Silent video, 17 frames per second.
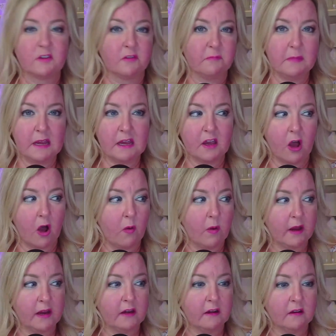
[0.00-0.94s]
of me
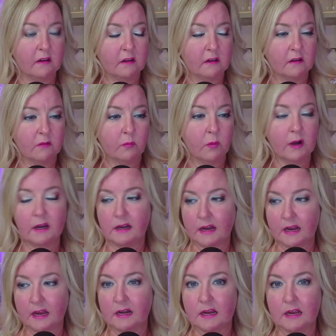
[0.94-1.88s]
going, what an
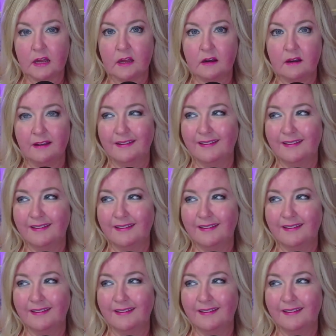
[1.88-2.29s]
idiot.